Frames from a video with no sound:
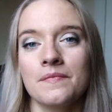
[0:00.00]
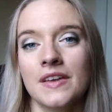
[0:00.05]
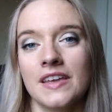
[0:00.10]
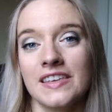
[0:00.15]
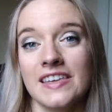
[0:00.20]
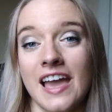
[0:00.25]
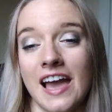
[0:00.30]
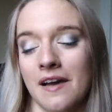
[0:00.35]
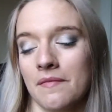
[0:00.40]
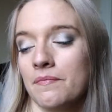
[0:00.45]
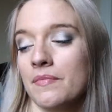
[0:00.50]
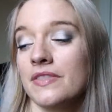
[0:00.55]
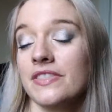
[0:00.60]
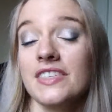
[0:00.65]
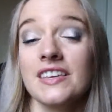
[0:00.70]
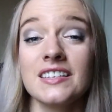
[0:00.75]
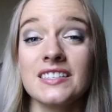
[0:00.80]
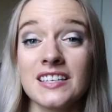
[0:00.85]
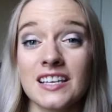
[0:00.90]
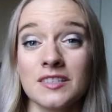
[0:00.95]
yeah, but
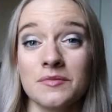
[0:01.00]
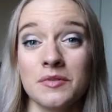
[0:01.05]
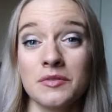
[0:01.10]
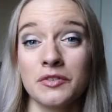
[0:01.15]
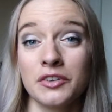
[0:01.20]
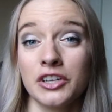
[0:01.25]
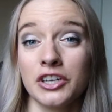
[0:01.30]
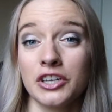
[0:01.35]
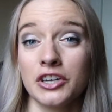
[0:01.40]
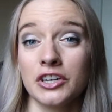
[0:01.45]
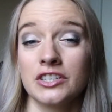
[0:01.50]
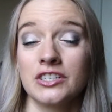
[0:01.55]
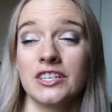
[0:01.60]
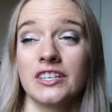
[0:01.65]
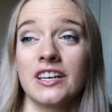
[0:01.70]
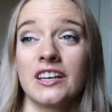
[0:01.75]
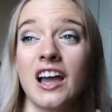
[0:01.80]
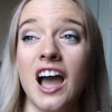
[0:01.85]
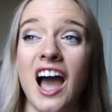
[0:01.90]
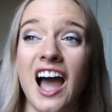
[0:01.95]
this has been really good to
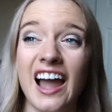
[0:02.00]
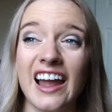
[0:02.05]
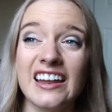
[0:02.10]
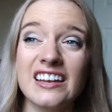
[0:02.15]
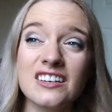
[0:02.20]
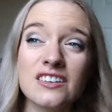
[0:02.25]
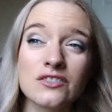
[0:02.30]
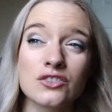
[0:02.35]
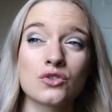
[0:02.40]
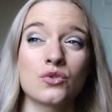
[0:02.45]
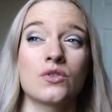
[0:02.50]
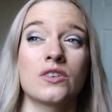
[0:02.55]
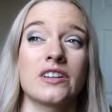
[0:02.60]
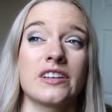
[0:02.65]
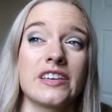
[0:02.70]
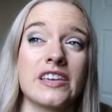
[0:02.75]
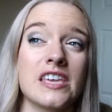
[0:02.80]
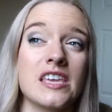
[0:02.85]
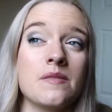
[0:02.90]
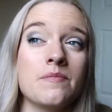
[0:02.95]
kind of sort of
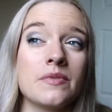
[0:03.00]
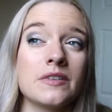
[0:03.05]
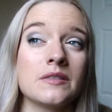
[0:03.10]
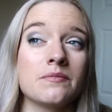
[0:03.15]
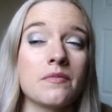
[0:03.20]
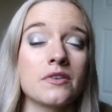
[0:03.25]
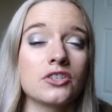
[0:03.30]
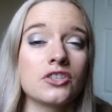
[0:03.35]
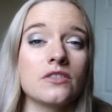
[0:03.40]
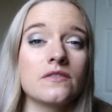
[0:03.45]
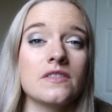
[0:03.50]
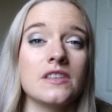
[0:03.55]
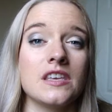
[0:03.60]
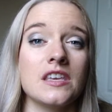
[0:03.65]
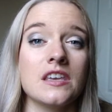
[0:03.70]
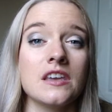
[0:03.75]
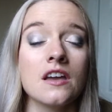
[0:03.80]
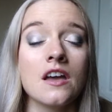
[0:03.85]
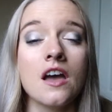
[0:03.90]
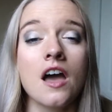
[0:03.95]
keep as much of
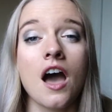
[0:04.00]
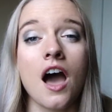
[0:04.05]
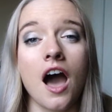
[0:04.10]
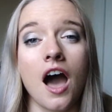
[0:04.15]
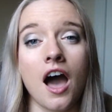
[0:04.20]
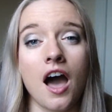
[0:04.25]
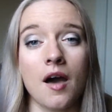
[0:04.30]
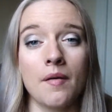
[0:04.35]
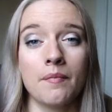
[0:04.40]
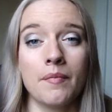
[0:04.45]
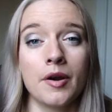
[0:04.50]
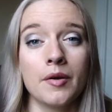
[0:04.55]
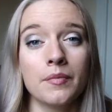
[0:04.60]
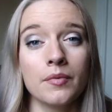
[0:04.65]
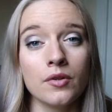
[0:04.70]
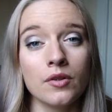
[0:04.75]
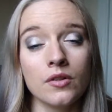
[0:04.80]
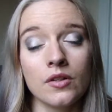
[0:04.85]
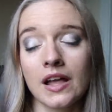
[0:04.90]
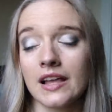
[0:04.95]
the
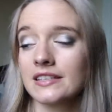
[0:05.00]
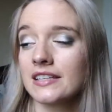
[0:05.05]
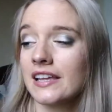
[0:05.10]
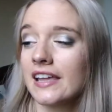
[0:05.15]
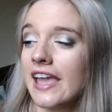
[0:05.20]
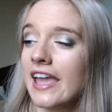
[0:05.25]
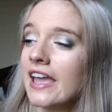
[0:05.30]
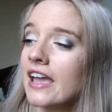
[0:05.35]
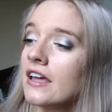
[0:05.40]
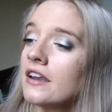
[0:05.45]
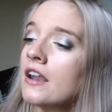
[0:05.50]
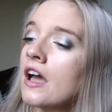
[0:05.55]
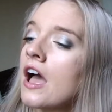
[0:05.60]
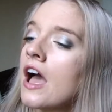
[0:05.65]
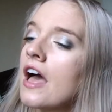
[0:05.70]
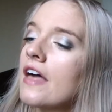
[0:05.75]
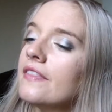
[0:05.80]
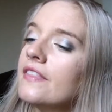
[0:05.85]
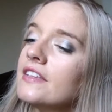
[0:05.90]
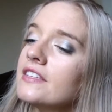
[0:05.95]
purple as I can.
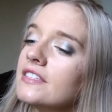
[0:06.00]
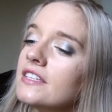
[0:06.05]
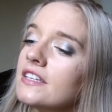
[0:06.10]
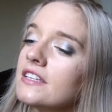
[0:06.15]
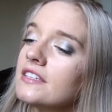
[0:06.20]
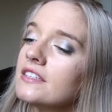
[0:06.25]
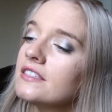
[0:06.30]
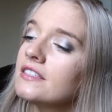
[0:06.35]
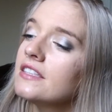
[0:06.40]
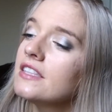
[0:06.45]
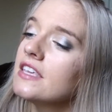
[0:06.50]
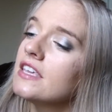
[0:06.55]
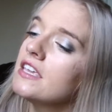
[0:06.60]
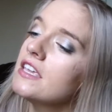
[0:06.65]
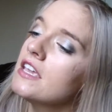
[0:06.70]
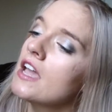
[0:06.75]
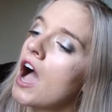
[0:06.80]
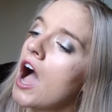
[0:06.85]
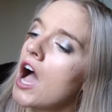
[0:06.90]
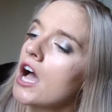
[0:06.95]
This is
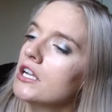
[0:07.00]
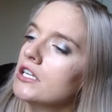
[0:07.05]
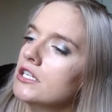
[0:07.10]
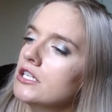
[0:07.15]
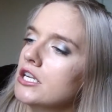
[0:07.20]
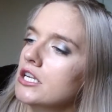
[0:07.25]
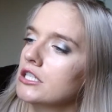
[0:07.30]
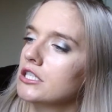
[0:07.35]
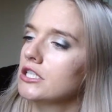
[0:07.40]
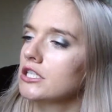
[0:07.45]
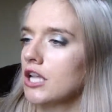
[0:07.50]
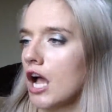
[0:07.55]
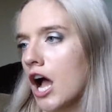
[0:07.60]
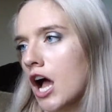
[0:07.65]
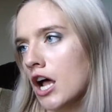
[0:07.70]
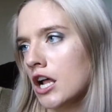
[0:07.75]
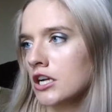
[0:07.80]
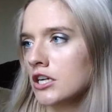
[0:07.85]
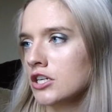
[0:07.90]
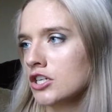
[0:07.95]
the
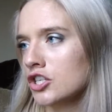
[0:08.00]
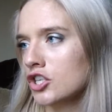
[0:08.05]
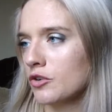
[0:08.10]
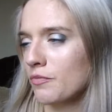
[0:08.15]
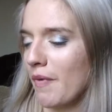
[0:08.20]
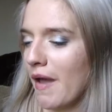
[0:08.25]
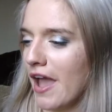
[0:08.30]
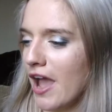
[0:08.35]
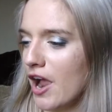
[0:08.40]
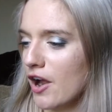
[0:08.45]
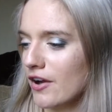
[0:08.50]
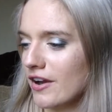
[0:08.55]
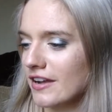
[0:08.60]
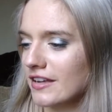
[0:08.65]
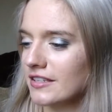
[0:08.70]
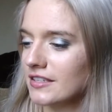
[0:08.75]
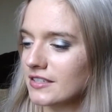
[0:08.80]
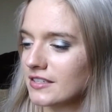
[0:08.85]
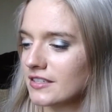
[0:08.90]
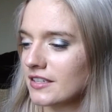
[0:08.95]
Desange
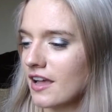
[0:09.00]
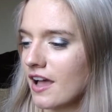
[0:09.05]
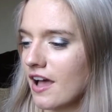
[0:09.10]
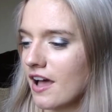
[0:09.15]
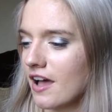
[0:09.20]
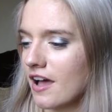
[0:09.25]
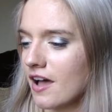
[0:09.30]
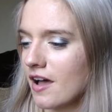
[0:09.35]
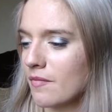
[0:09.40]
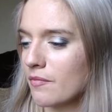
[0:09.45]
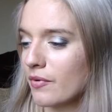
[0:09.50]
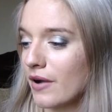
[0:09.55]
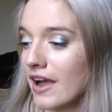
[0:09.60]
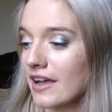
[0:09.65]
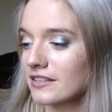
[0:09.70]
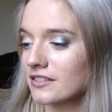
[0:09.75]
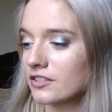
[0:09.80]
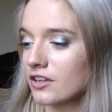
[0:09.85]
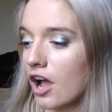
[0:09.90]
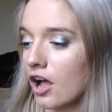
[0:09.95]
Paris
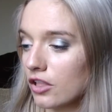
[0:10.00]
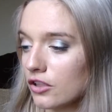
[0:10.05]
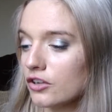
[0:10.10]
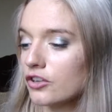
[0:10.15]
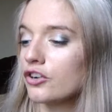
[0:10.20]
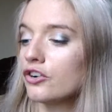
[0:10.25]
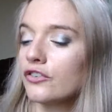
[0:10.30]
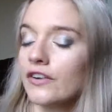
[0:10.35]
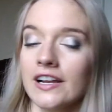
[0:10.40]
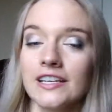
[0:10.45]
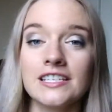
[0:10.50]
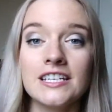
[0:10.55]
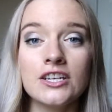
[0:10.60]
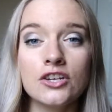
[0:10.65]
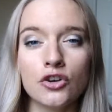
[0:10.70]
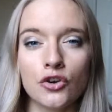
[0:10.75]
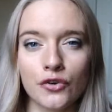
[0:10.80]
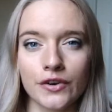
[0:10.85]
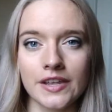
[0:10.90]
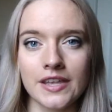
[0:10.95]
Brass Color Correcting
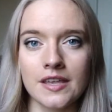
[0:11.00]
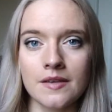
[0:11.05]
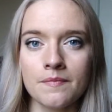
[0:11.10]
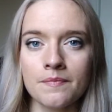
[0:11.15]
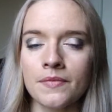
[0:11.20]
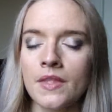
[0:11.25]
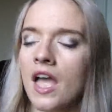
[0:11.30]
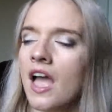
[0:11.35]
Cream.